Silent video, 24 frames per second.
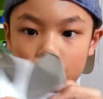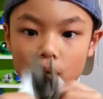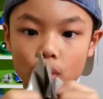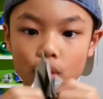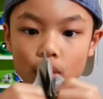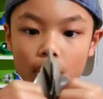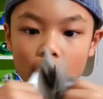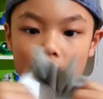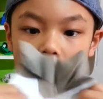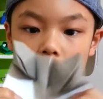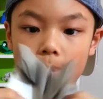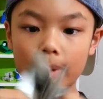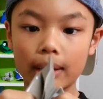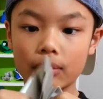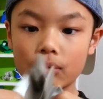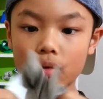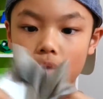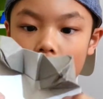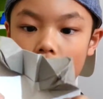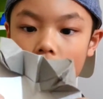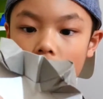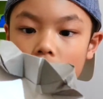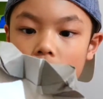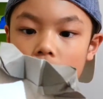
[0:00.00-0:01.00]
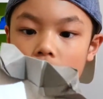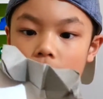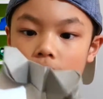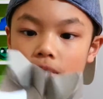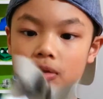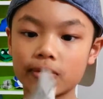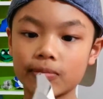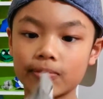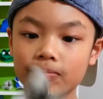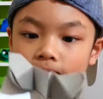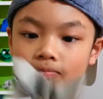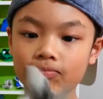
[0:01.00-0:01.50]
Origami rocks.
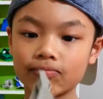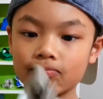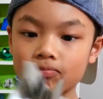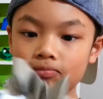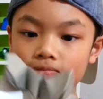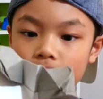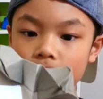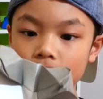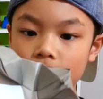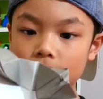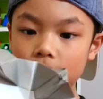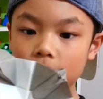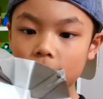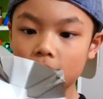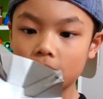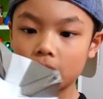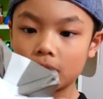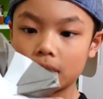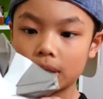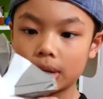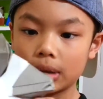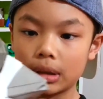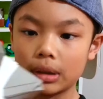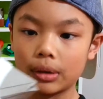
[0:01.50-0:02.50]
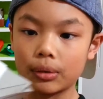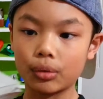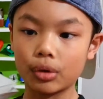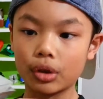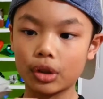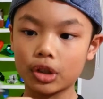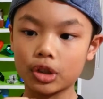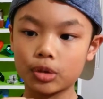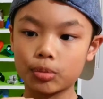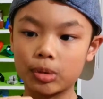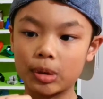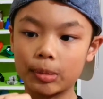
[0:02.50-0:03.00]

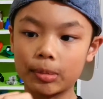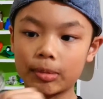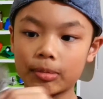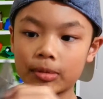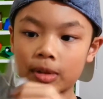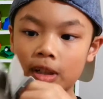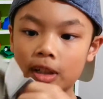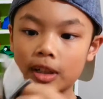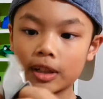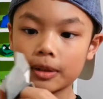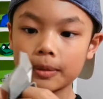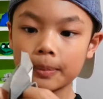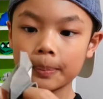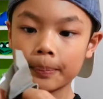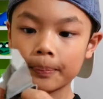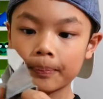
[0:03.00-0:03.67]
Rocks pop-up card.